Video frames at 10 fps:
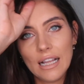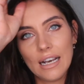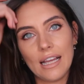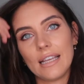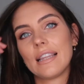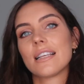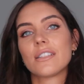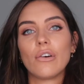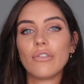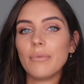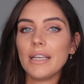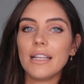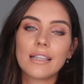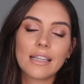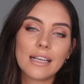Like, that's not for me.
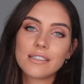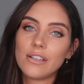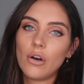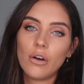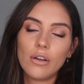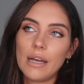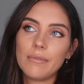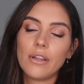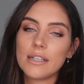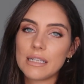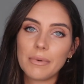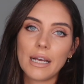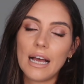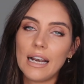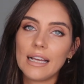Like, I'm not that type of
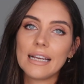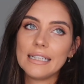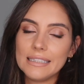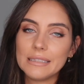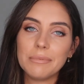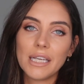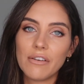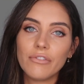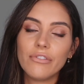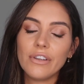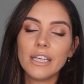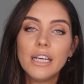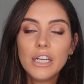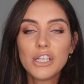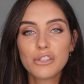girl. Like, I need to be comfy.
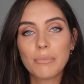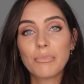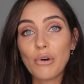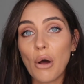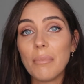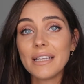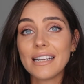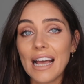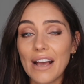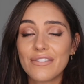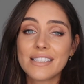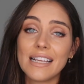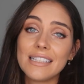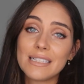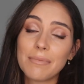So I'm probably gonna have to
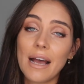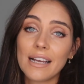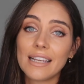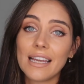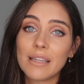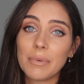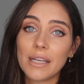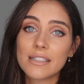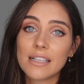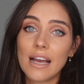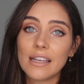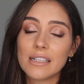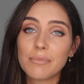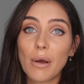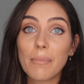send these back and get a bigger
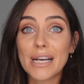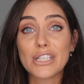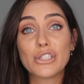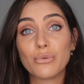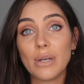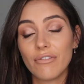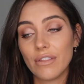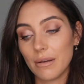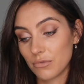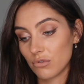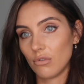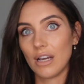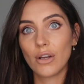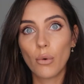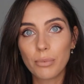size, but I do love them, so
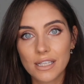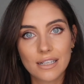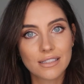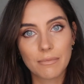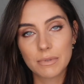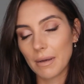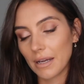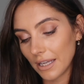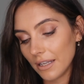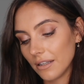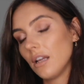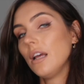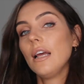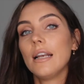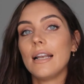I hope the size comes in.
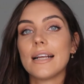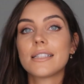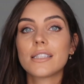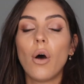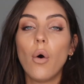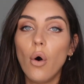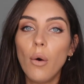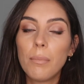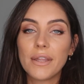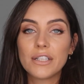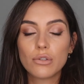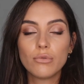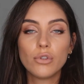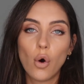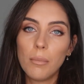Let's hope they
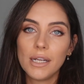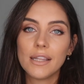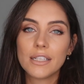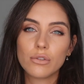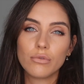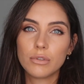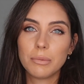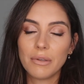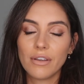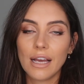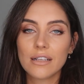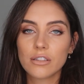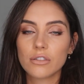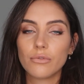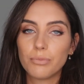do. Normally they do, to be fair.
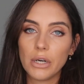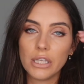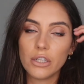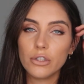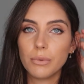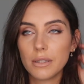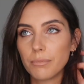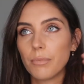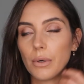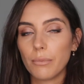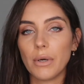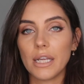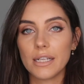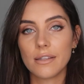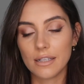ASOS are pretty good with
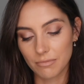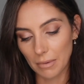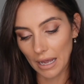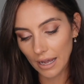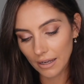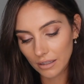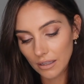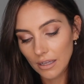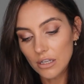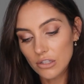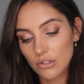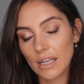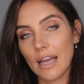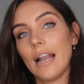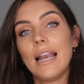bringing things back. So
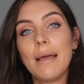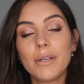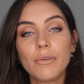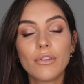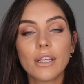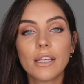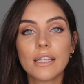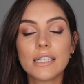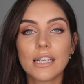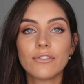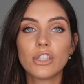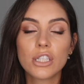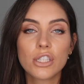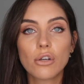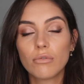yeah, let me know what you think of these. I've
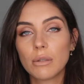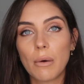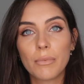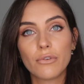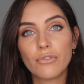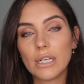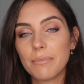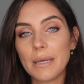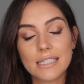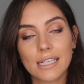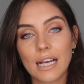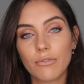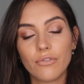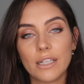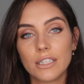just thrown them on with a really basic
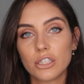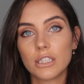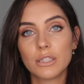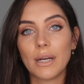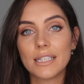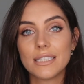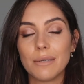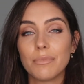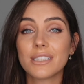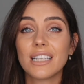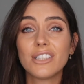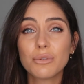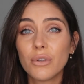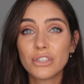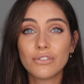outfit, just this white tee, because I just
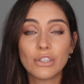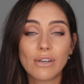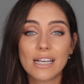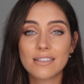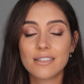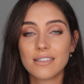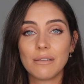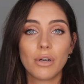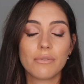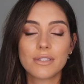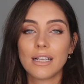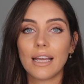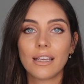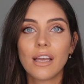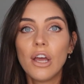wanted you guys to see what it was
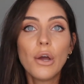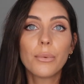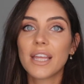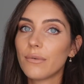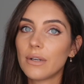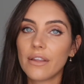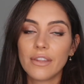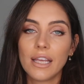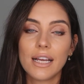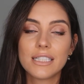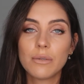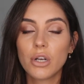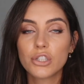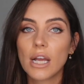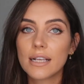like without nothing. I didn't
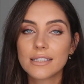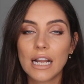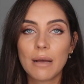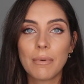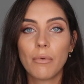want to jazz it up.